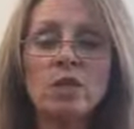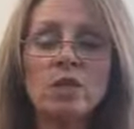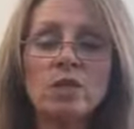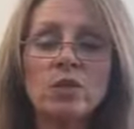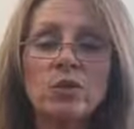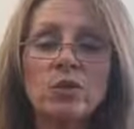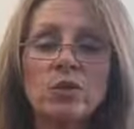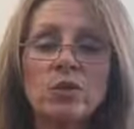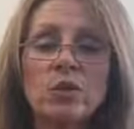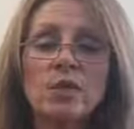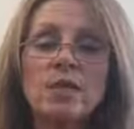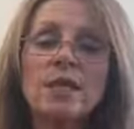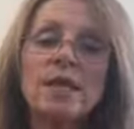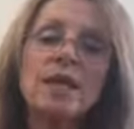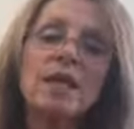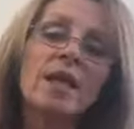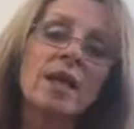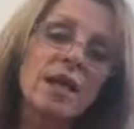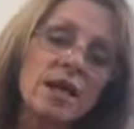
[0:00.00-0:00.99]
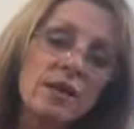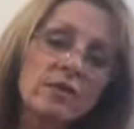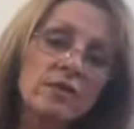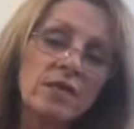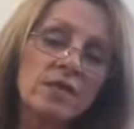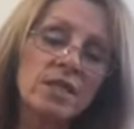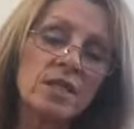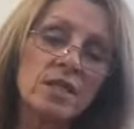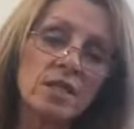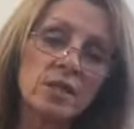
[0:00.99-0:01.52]
to use every
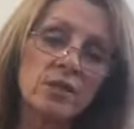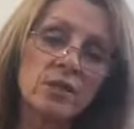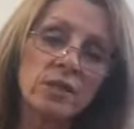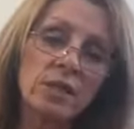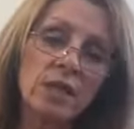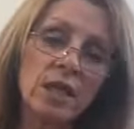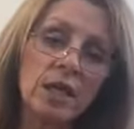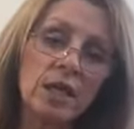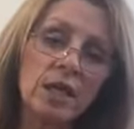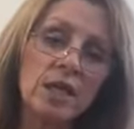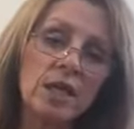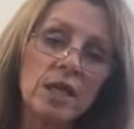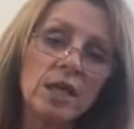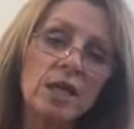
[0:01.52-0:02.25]
single day,